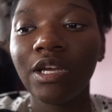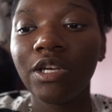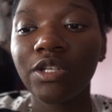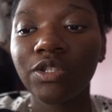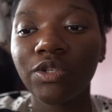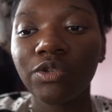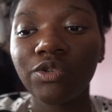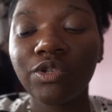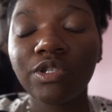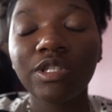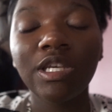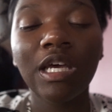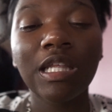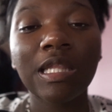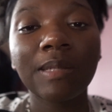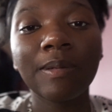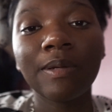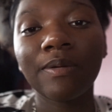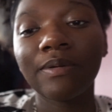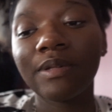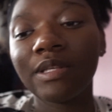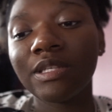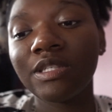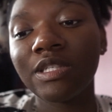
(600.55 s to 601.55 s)
So you just have to be
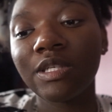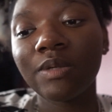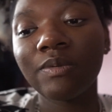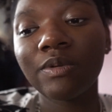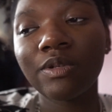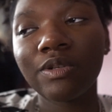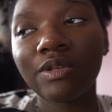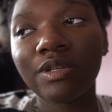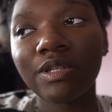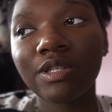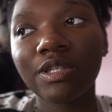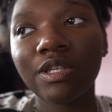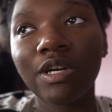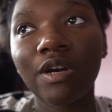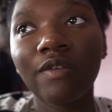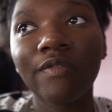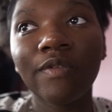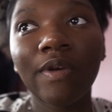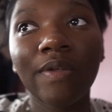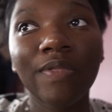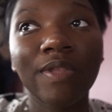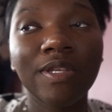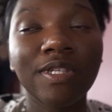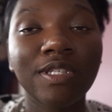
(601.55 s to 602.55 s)
realistic with yourself. You
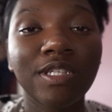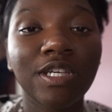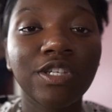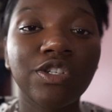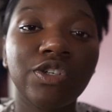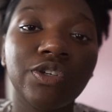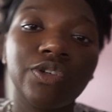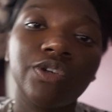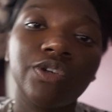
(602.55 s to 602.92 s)
have to set your